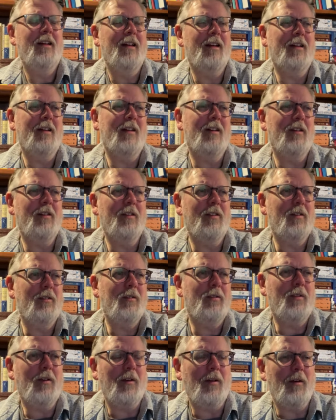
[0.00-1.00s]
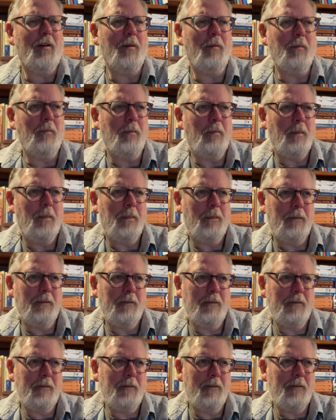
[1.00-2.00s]
a kind of
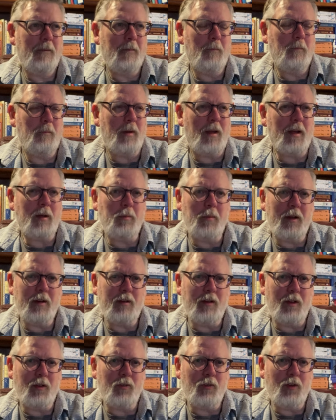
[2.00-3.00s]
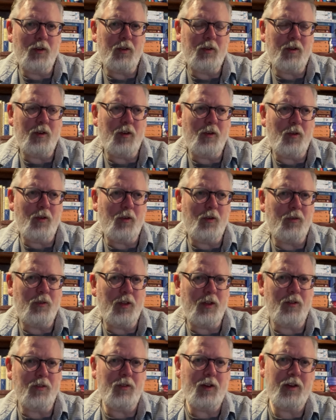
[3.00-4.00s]
black magic version of
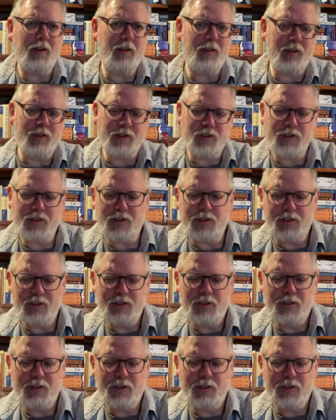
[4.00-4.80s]
the Avengers.